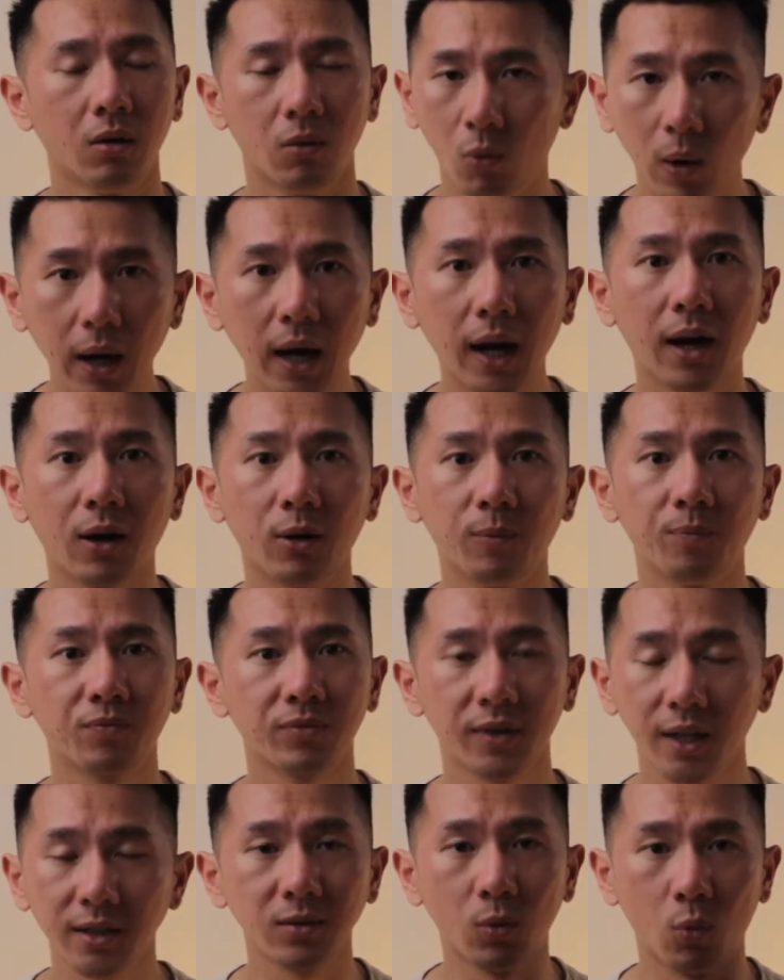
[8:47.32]
Wow,
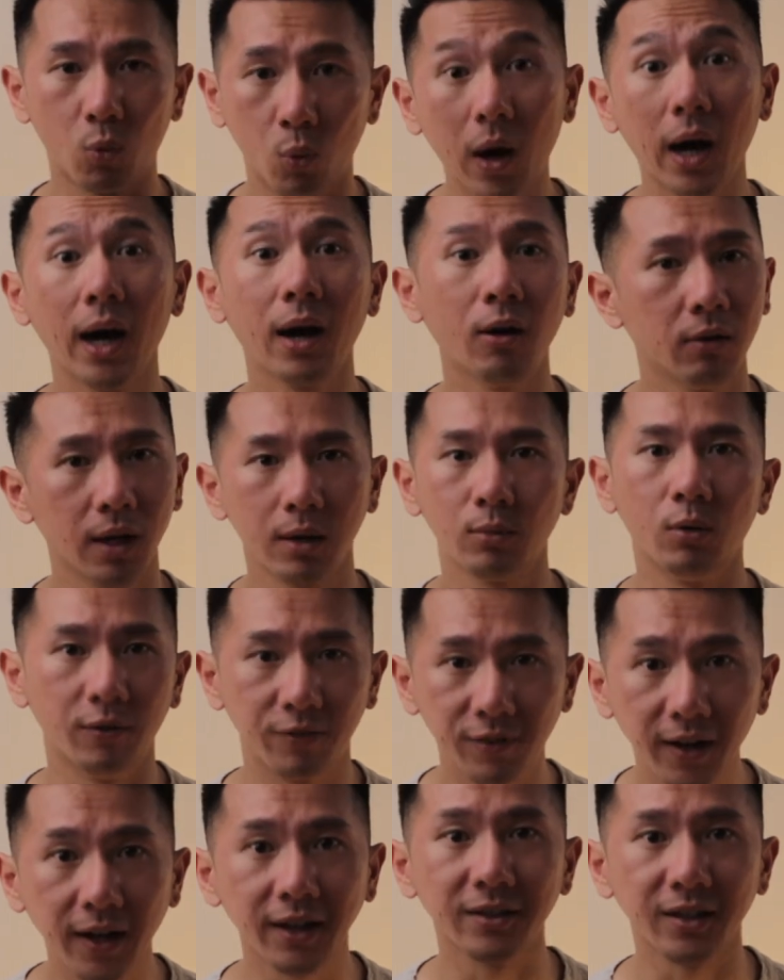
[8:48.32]
that's a wow level
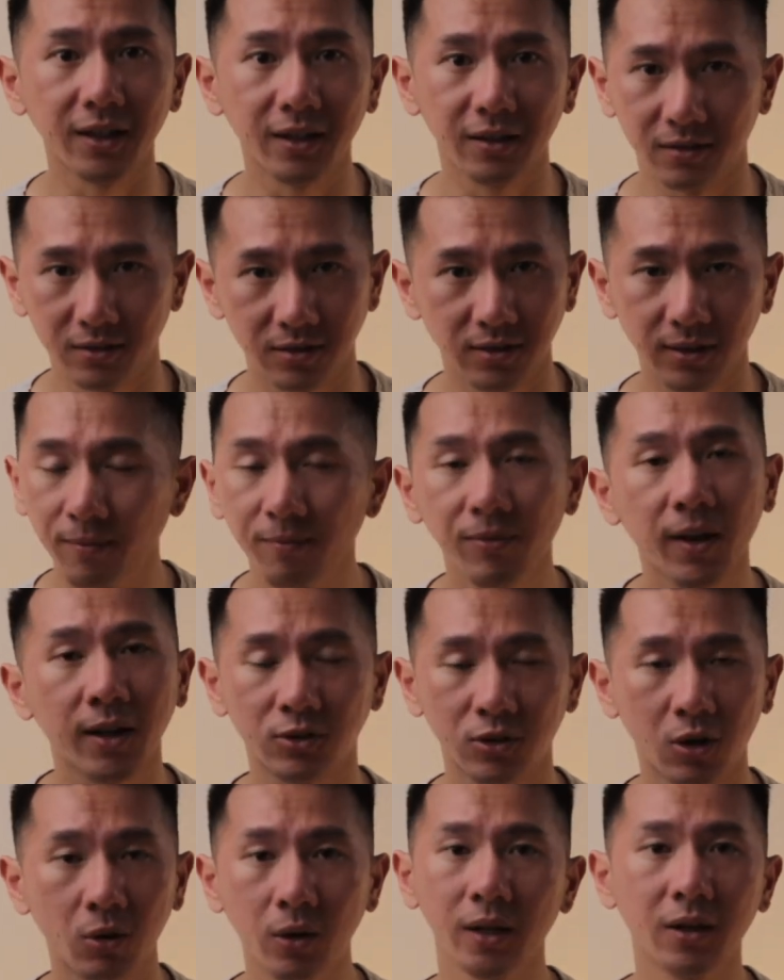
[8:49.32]
finding, something's
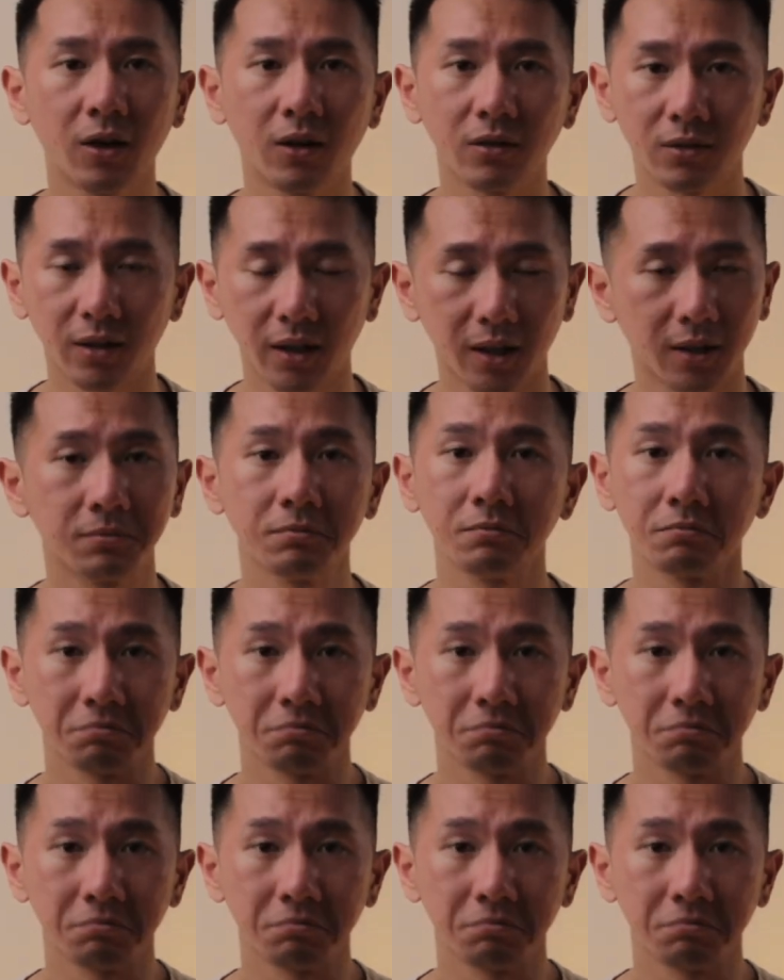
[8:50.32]
going on there.